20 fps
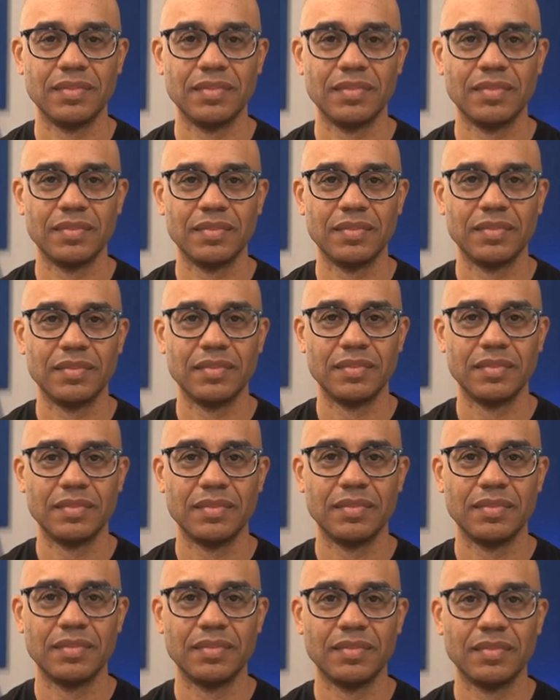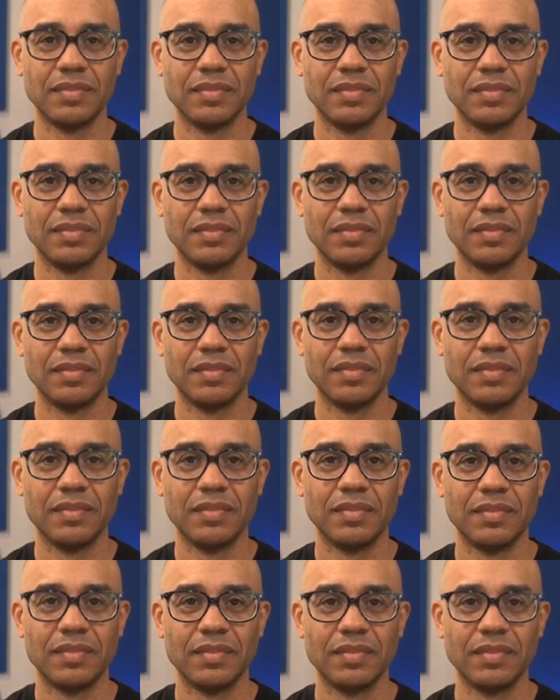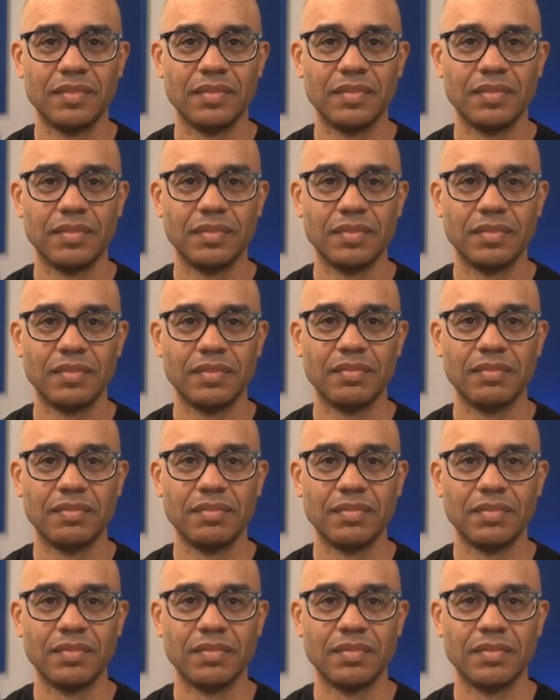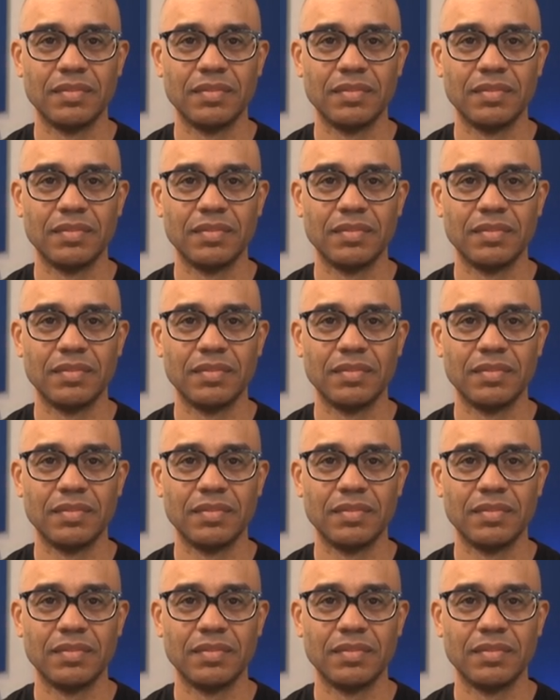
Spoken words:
The person shown says nothing.